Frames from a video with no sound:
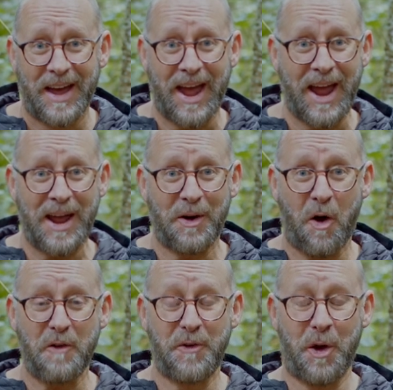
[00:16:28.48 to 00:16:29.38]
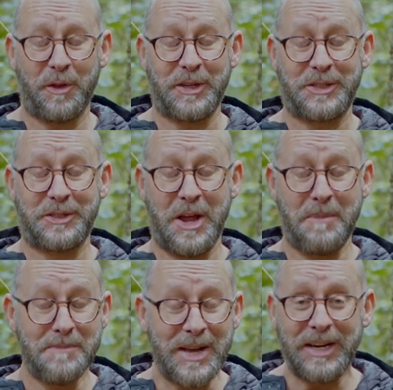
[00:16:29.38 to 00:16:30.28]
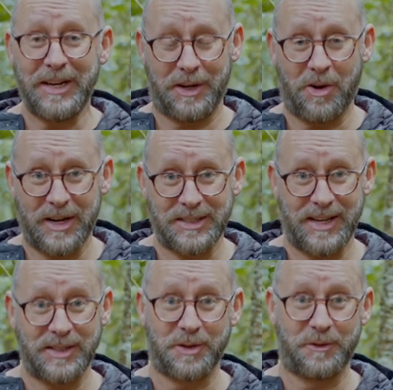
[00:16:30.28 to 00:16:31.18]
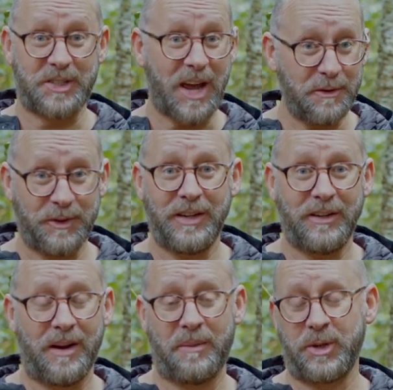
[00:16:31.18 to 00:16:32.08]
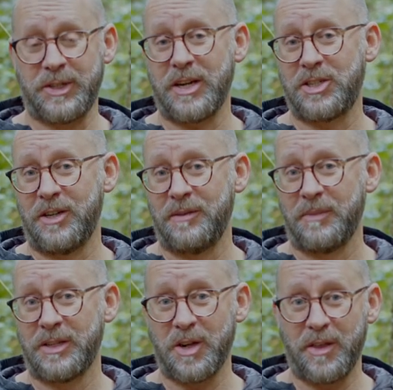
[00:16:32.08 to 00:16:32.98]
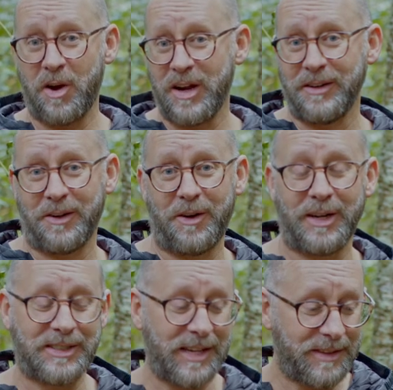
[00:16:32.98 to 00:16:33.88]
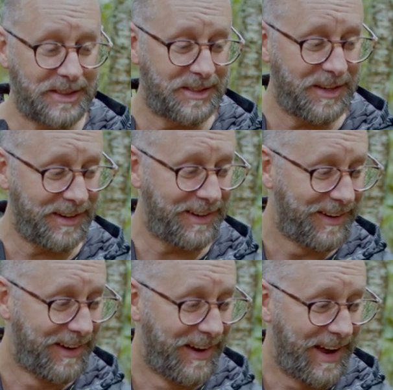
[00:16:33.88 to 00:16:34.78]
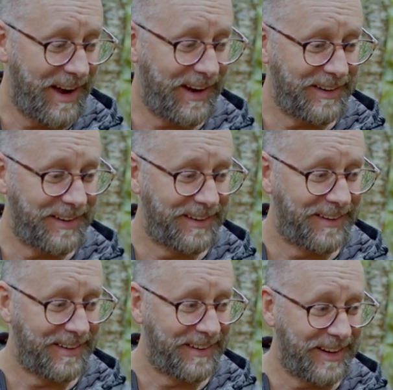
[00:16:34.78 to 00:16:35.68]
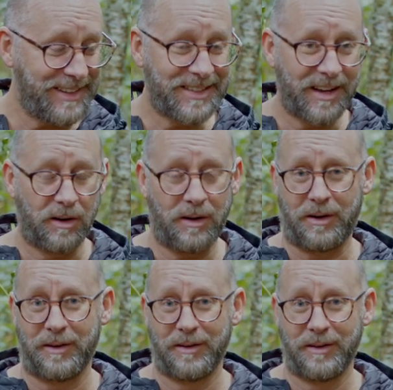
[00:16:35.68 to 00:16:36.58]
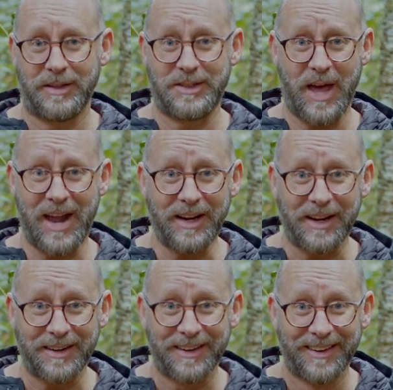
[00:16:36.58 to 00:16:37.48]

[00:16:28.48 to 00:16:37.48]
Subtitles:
And I felt this immediate kind of sense of safety and protection. And so then I said this thing and he said, oh, is that it?